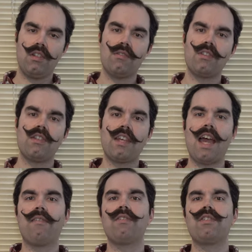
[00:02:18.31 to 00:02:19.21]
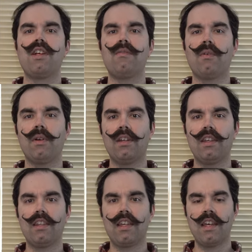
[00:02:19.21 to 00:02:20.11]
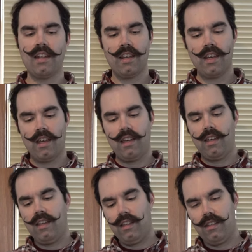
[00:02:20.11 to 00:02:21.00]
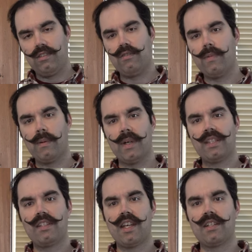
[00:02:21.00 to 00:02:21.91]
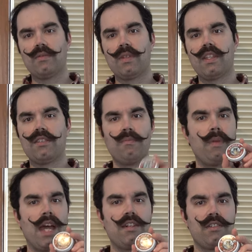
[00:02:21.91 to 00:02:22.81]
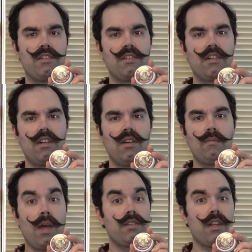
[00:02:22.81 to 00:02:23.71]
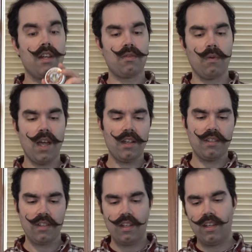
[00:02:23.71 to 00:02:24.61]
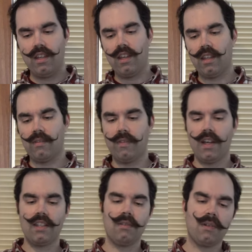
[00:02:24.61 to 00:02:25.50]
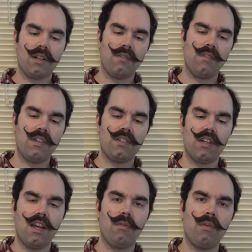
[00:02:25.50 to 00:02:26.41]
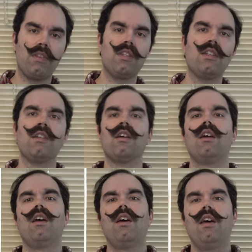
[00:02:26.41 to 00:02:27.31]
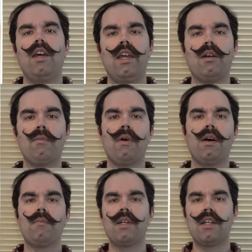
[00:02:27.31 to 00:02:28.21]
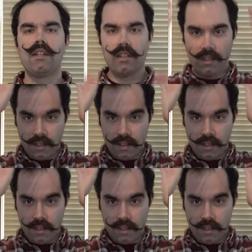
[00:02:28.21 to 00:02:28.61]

Use this aftershave oil at the end. Do my mustache with this Badger mustache wax. And then finally, we're going to finish it off with the hair pomade.